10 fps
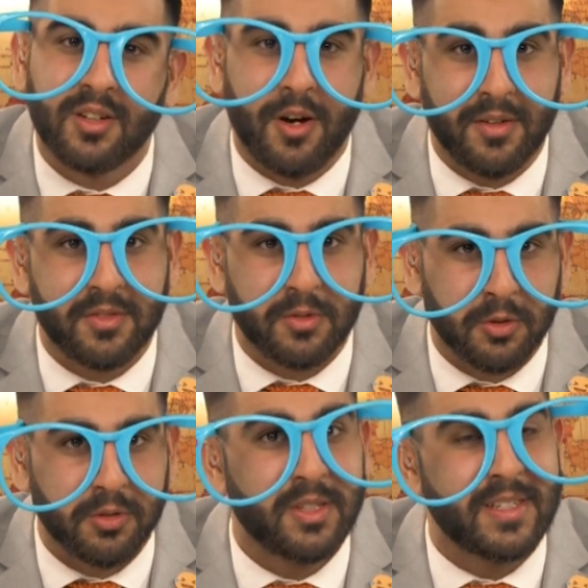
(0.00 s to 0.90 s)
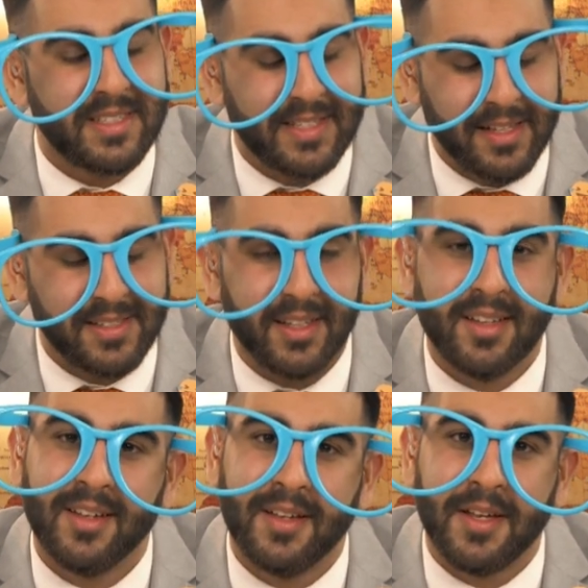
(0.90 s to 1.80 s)
After all, Seti
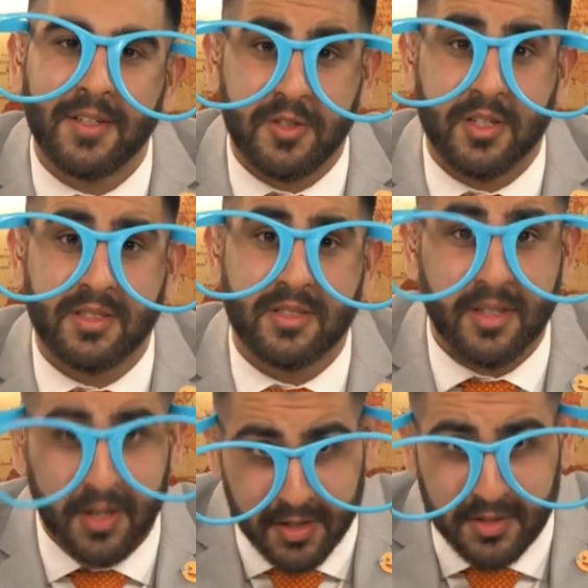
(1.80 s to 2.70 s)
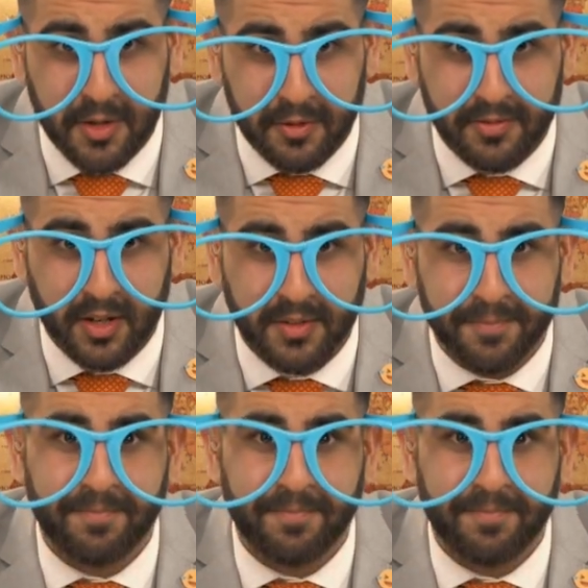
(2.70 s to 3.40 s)
is just a sofa.